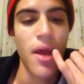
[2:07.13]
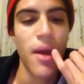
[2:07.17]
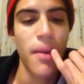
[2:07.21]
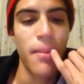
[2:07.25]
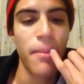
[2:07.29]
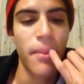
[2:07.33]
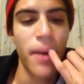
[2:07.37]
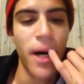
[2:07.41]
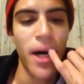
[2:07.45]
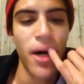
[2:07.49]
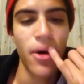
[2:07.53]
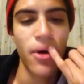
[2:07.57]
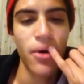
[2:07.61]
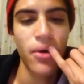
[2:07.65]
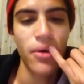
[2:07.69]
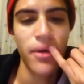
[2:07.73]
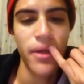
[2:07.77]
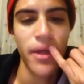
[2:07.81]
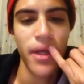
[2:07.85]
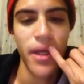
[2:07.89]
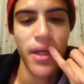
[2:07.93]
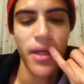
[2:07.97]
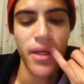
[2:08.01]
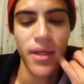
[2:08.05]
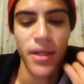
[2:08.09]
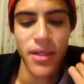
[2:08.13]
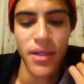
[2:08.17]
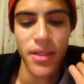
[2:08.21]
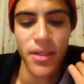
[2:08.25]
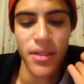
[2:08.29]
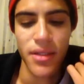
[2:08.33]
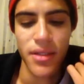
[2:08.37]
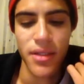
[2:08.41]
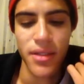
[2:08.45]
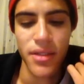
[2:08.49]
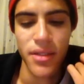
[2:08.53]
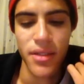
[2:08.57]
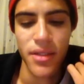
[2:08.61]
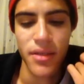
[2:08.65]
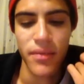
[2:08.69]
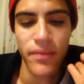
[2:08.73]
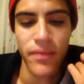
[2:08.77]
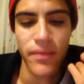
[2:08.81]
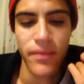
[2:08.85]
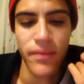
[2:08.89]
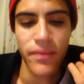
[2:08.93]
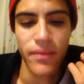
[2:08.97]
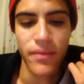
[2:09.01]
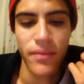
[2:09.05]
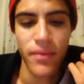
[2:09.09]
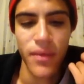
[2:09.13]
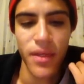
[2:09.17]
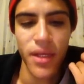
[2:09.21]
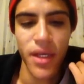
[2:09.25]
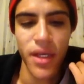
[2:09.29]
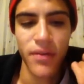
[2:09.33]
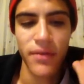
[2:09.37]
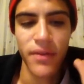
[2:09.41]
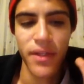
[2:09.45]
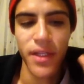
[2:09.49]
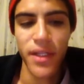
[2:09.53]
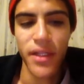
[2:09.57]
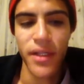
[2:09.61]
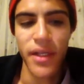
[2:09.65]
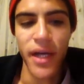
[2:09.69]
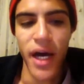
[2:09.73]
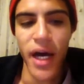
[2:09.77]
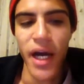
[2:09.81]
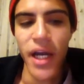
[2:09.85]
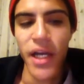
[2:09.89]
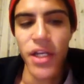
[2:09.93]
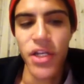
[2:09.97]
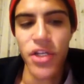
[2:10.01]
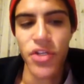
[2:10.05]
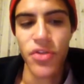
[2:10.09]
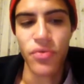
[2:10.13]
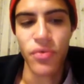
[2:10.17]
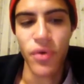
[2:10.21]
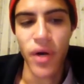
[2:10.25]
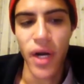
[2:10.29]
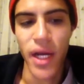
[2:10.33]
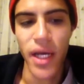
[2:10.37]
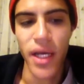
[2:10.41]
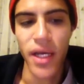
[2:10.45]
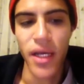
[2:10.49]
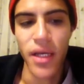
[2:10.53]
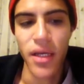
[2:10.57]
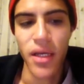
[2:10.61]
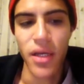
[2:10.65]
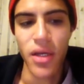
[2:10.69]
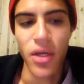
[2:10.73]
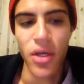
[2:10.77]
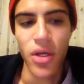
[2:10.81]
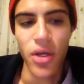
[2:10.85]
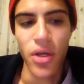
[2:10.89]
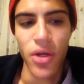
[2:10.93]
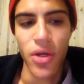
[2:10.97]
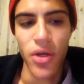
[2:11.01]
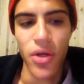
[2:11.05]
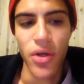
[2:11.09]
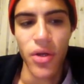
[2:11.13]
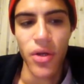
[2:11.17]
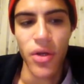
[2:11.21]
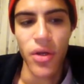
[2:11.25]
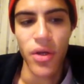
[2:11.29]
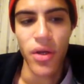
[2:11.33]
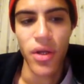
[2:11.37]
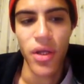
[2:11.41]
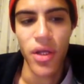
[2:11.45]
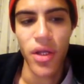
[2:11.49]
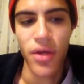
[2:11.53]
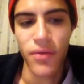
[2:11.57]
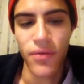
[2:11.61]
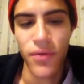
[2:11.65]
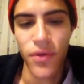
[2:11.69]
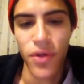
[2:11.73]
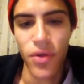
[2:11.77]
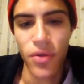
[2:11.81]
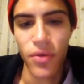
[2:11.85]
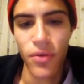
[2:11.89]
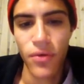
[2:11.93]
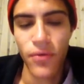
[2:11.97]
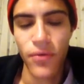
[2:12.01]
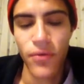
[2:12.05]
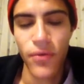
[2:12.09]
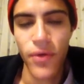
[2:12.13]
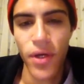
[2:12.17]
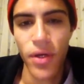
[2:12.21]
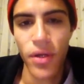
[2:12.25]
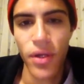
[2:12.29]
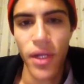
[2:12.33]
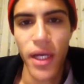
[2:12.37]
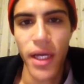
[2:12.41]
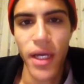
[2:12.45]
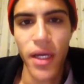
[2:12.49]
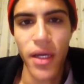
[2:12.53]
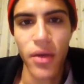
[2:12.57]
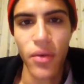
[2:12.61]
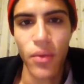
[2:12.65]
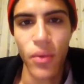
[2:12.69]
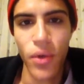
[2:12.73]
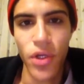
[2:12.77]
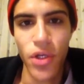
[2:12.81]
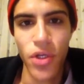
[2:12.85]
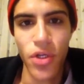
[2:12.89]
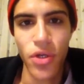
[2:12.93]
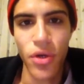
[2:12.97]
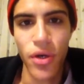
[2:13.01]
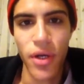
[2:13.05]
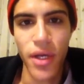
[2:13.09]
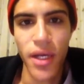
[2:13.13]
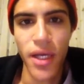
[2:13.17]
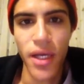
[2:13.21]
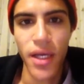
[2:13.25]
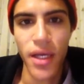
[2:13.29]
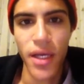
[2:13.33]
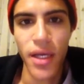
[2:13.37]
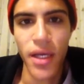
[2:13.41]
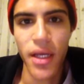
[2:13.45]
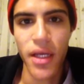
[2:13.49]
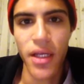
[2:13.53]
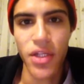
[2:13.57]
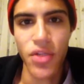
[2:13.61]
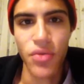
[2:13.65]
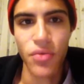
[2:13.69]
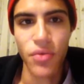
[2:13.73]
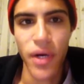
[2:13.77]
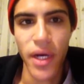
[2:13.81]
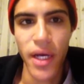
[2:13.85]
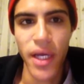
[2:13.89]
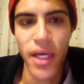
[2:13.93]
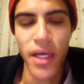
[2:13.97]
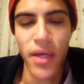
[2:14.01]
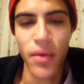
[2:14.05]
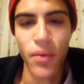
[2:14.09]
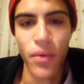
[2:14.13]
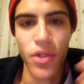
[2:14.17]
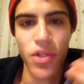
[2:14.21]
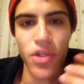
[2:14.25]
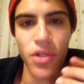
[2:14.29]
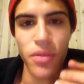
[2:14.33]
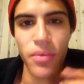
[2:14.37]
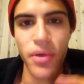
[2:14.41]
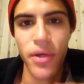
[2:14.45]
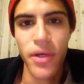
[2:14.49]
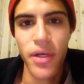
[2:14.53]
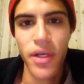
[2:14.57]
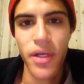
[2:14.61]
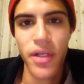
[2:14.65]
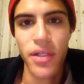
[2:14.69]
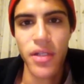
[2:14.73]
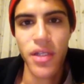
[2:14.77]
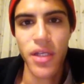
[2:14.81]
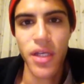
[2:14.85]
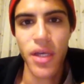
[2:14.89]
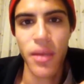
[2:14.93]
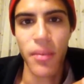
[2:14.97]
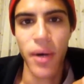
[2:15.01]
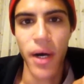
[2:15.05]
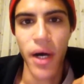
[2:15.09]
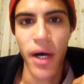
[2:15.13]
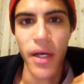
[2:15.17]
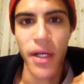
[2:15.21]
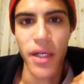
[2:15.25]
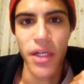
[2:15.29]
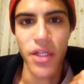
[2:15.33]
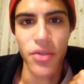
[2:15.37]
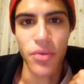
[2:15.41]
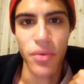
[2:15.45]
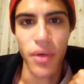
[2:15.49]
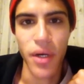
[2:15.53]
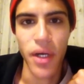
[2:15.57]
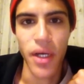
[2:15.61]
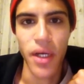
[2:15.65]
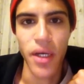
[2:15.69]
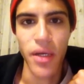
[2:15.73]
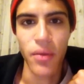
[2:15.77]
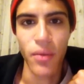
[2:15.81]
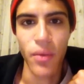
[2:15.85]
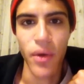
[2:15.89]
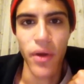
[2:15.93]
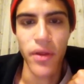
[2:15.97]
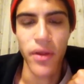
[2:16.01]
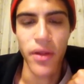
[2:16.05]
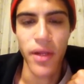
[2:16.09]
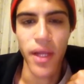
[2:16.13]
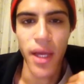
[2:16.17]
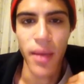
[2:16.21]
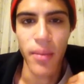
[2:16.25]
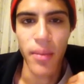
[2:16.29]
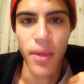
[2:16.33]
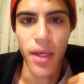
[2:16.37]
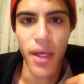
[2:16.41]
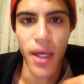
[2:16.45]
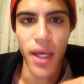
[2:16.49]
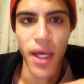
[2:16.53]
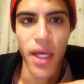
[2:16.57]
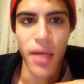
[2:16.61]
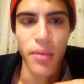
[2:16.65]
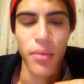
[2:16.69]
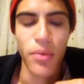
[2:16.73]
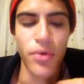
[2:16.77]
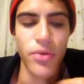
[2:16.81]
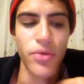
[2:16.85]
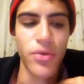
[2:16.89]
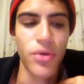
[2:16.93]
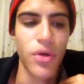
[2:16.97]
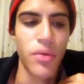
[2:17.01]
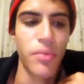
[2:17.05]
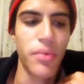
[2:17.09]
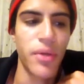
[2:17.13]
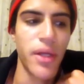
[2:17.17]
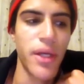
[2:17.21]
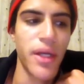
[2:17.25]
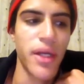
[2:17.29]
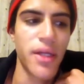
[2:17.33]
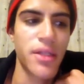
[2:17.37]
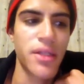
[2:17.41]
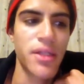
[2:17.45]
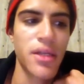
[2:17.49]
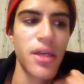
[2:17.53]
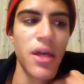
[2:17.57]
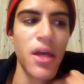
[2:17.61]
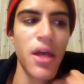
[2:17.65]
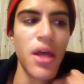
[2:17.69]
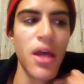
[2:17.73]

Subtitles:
My whole thing is, if the diet is right, if you feel like what you're eating is right and what you're putting into your body is right, whether that be animals or plants,